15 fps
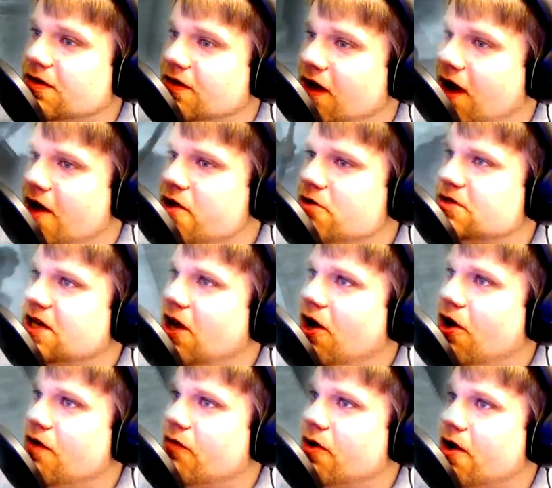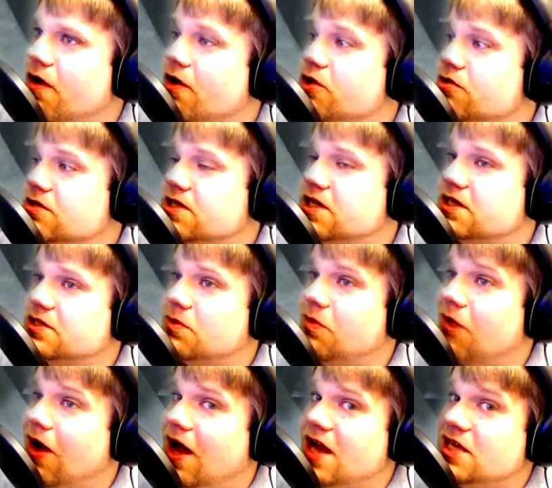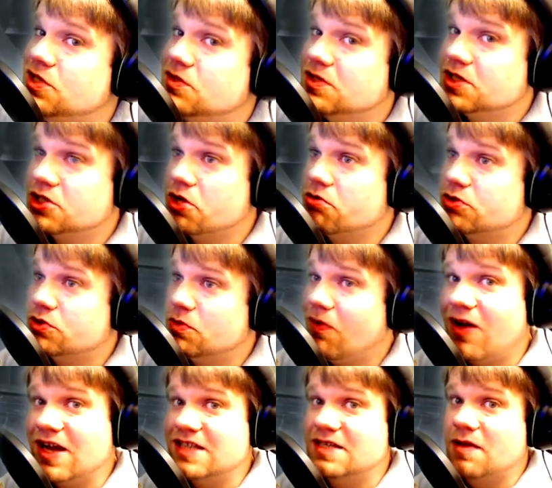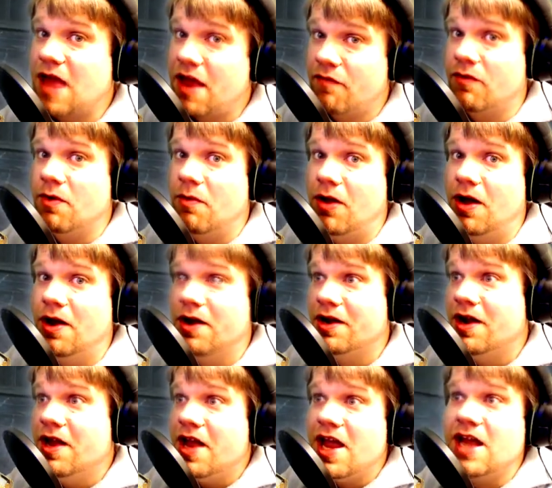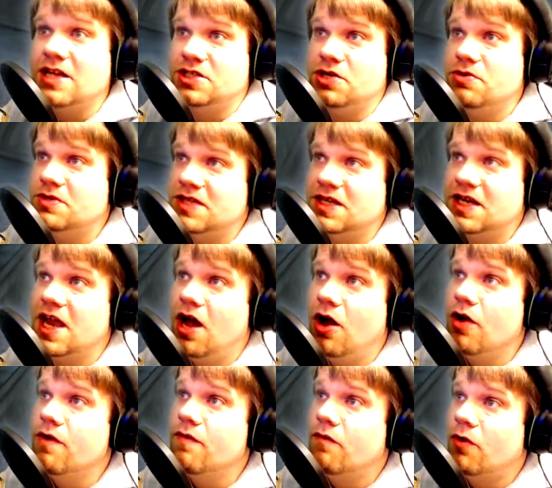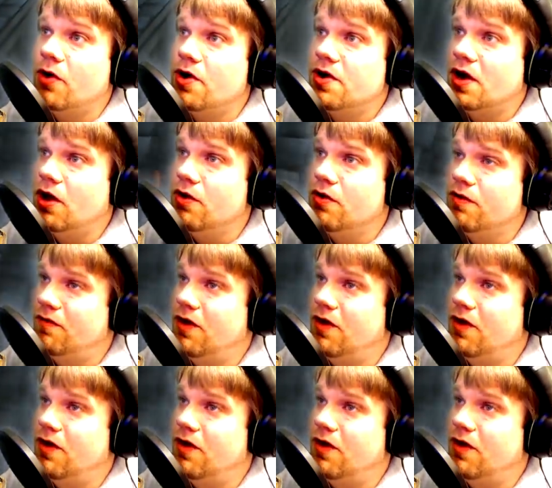I used it over and over. I'm using it twice. Using a joke twice at everyone is using it over and over,